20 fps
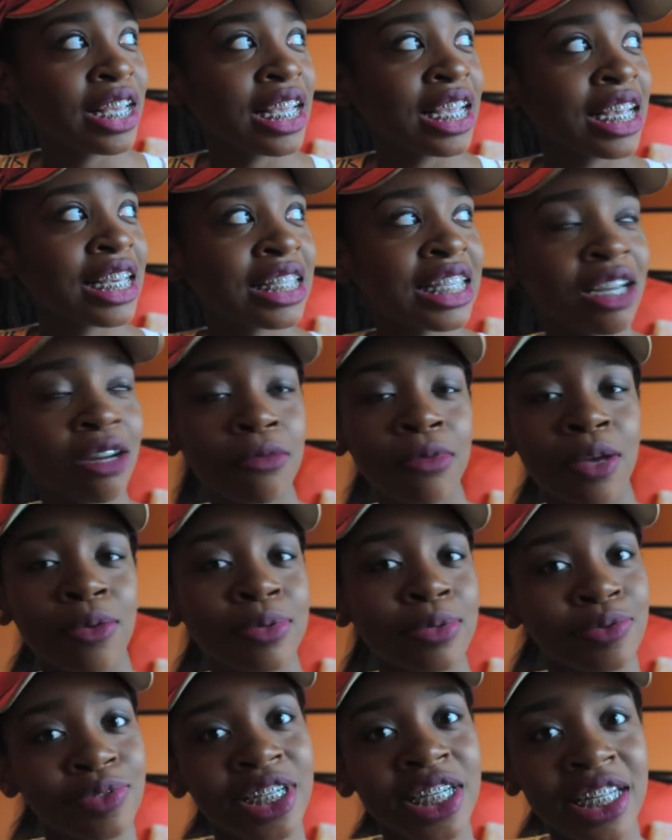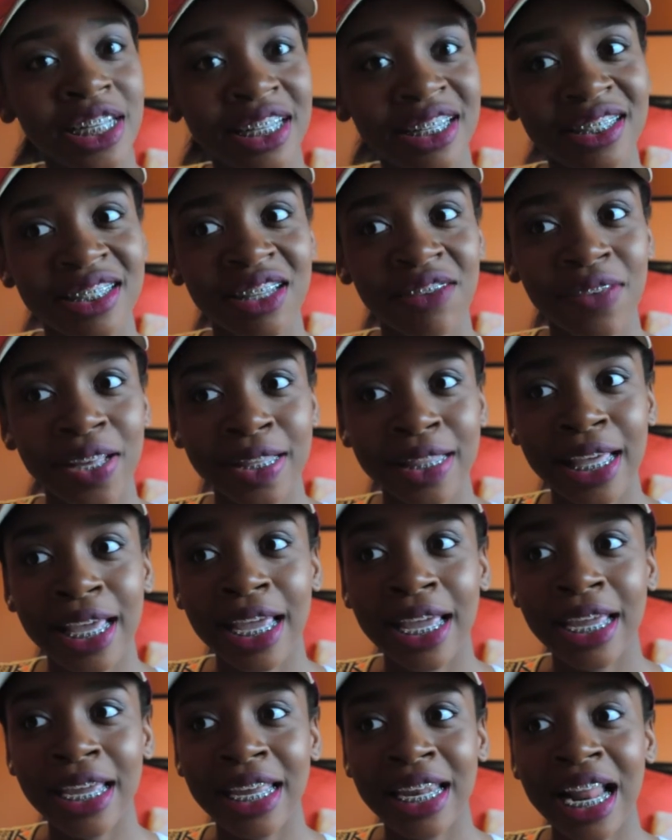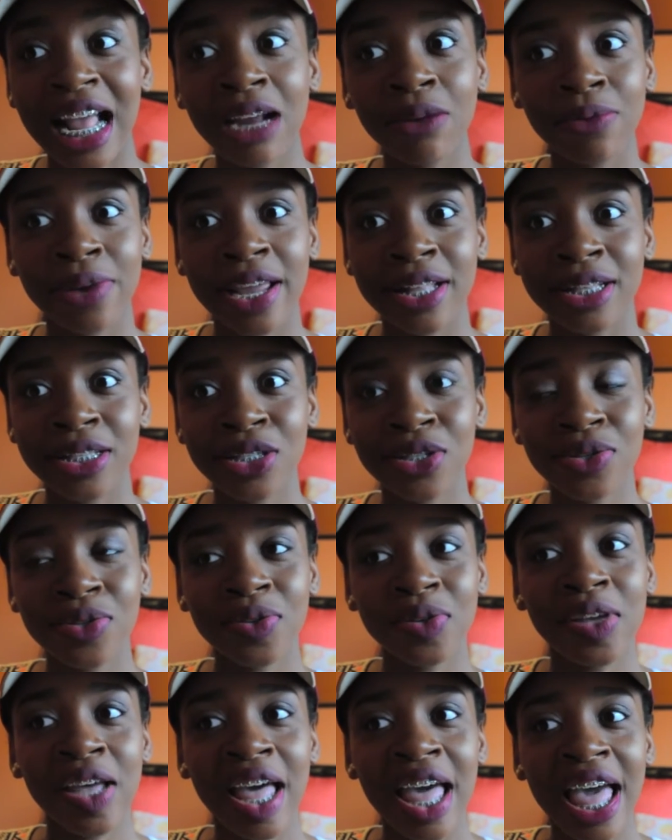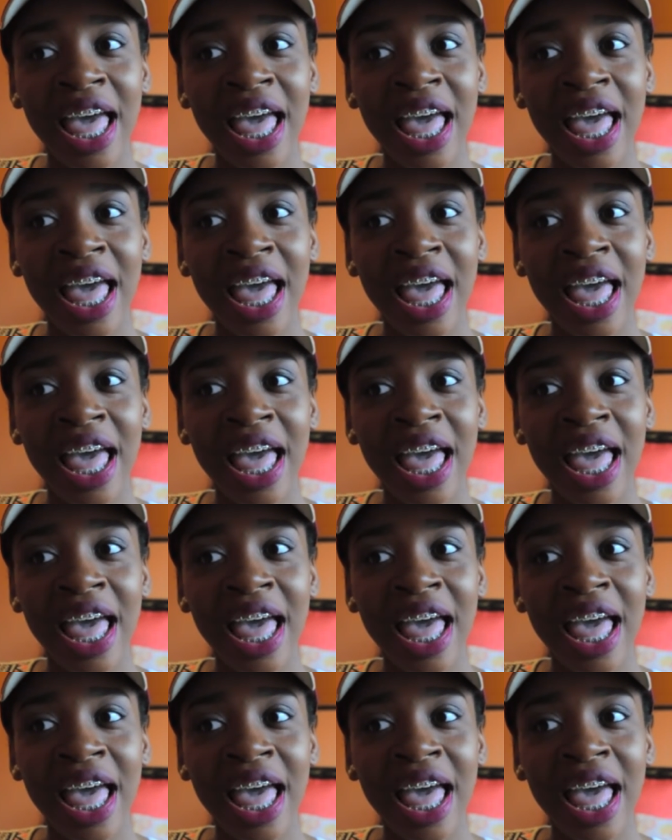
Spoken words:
because everybody was reading it and stuff like that, and I read it too,